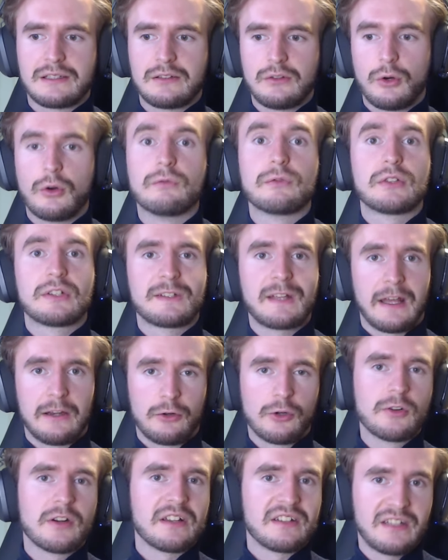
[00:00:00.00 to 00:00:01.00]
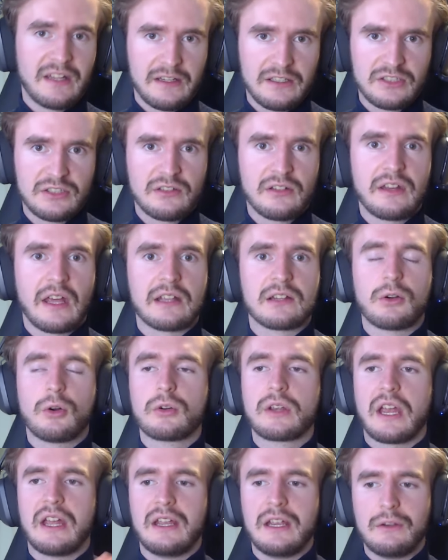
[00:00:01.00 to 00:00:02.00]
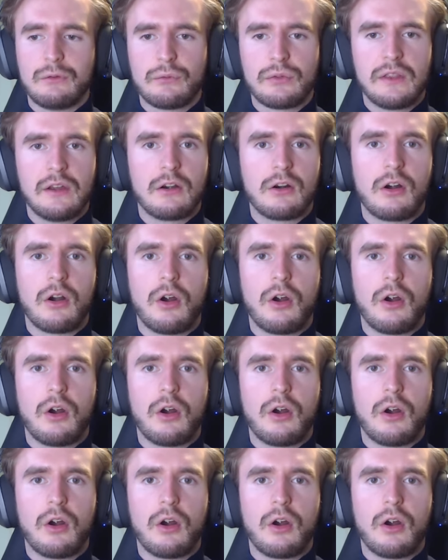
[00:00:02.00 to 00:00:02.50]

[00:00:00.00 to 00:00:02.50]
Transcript: of standardization, that okay, if there